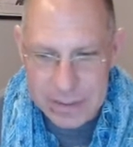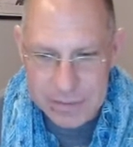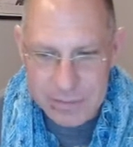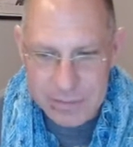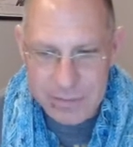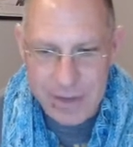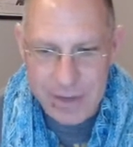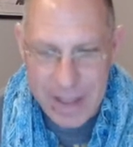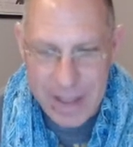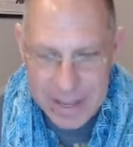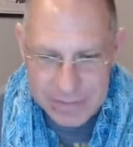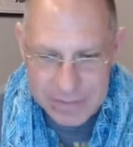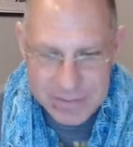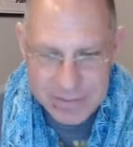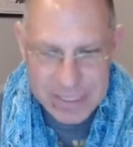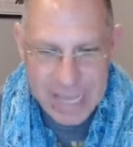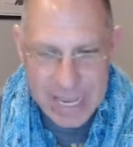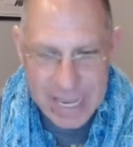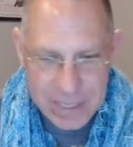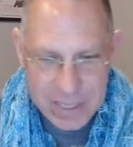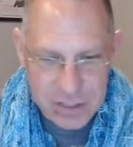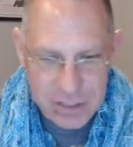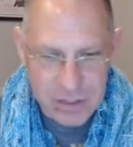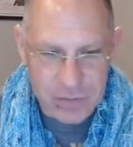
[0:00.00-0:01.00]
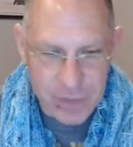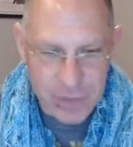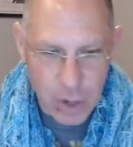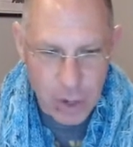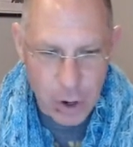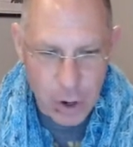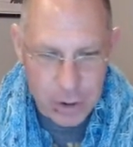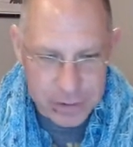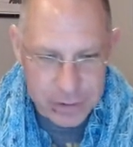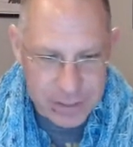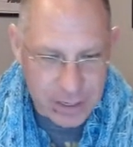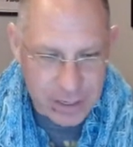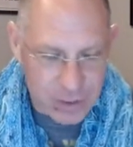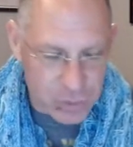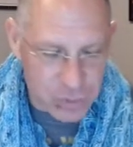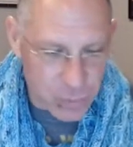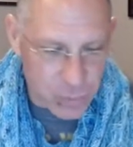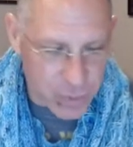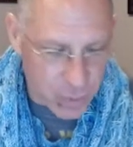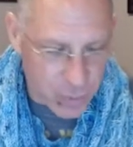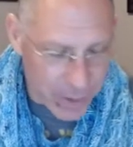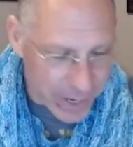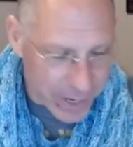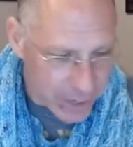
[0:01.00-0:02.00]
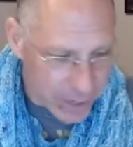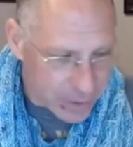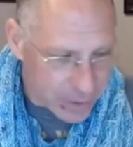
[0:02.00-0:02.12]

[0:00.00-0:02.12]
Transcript: five skeins of yarn that is required